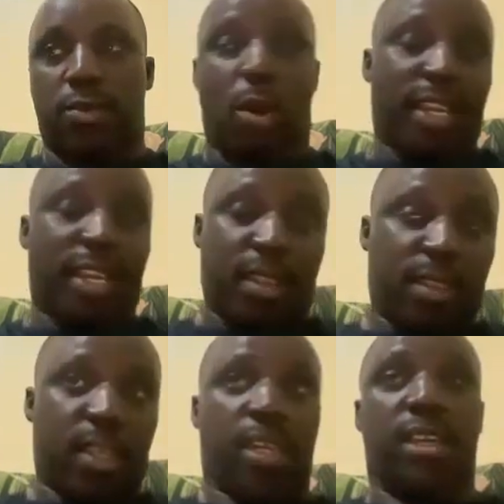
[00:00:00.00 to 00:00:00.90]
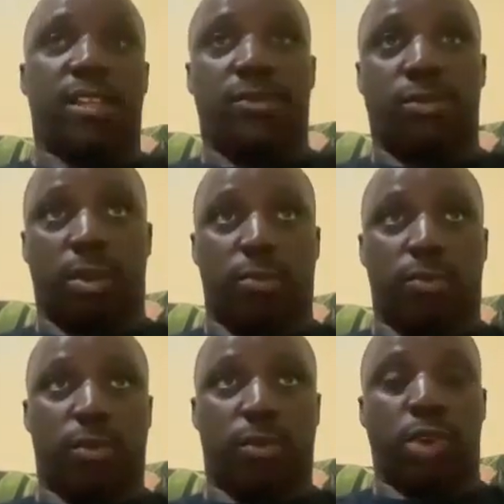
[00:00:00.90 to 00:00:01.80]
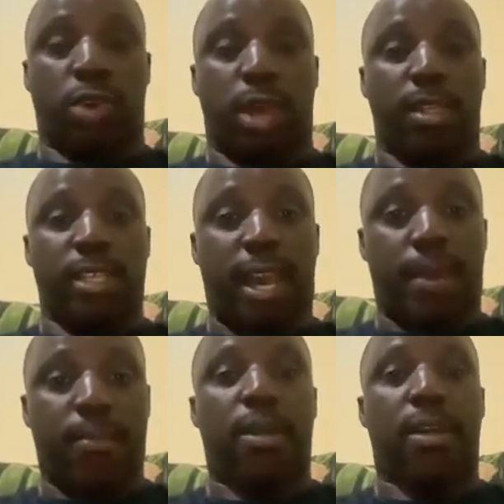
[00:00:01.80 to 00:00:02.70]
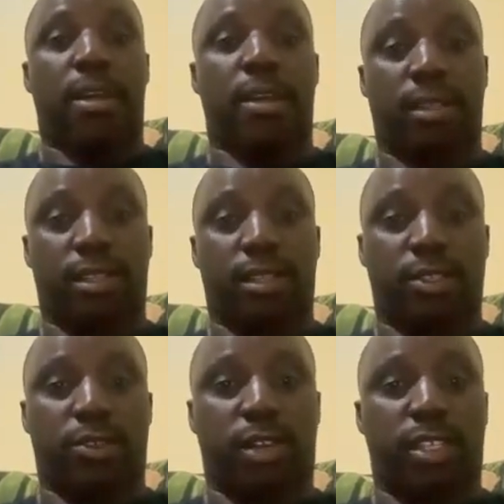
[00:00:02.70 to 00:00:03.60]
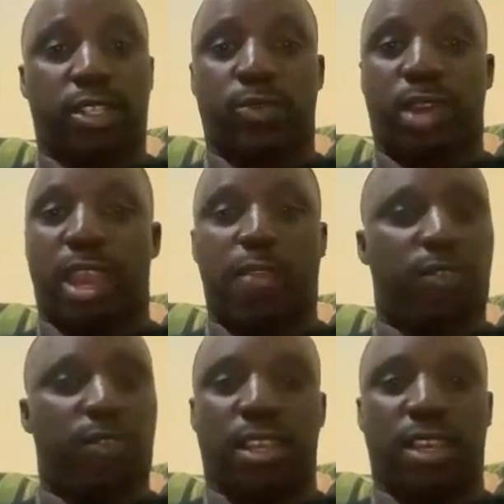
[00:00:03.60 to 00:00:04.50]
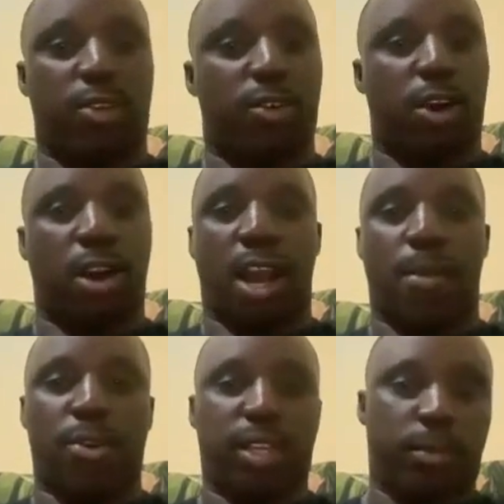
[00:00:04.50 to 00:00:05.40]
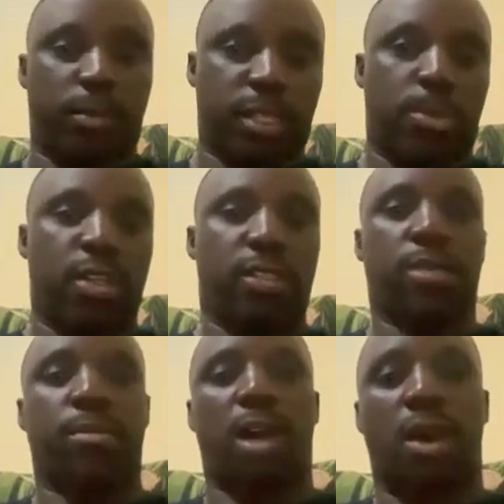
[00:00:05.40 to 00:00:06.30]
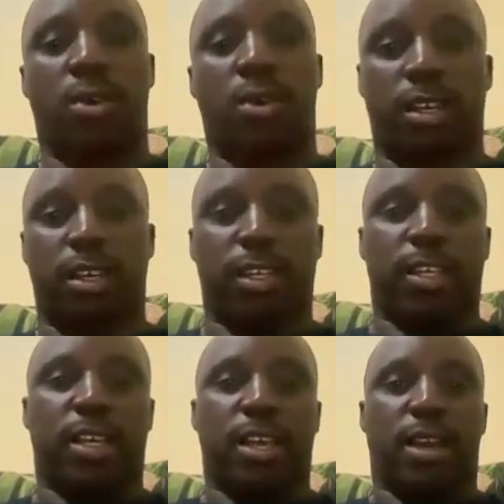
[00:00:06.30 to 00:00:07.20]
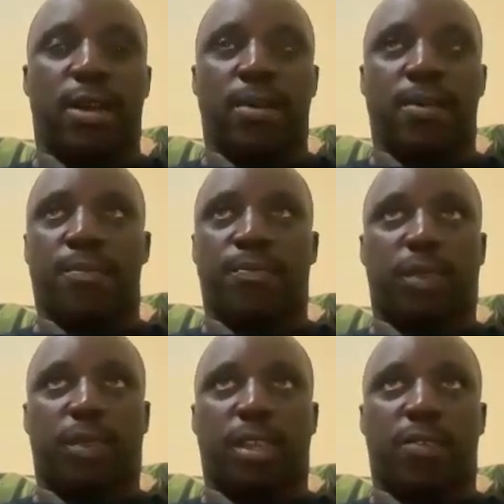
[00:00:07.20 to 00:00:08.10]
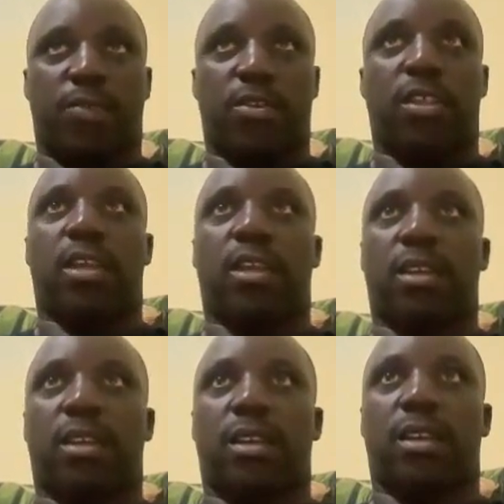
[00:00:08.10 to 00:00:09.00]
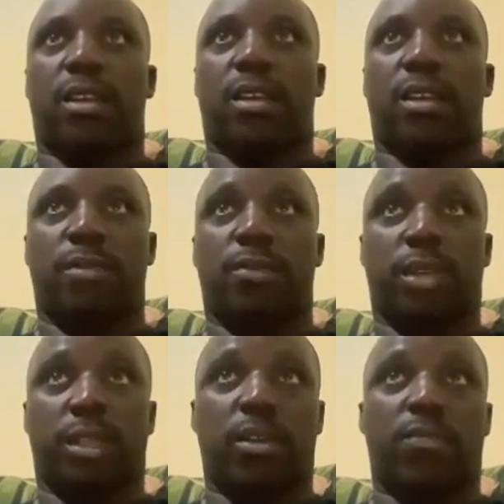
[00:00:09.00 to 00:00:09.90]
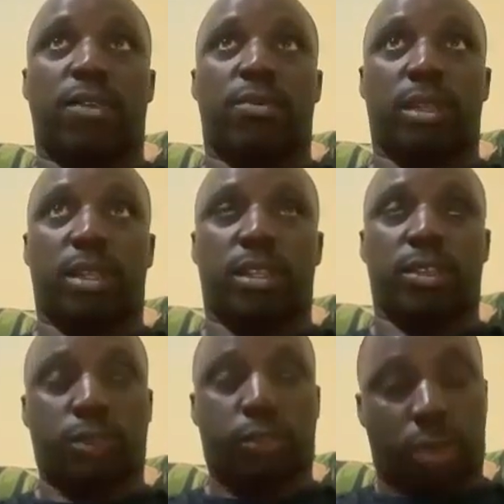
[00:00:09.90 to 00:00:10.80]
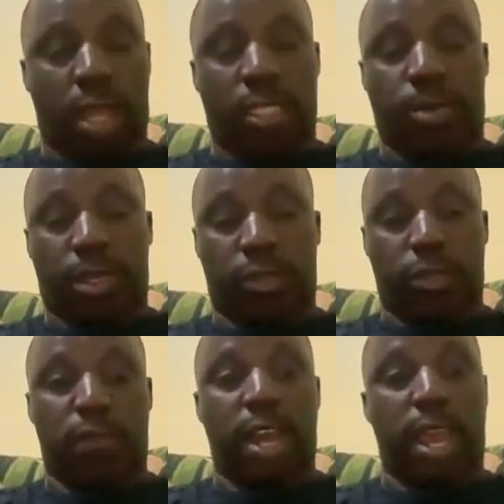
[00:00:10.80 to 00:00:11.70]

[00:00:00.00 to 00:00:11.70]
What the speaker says: what I think is rhythm, rhyme, and time. And this is connected to everything, or our body metabolism, our everything, even within the social aspects of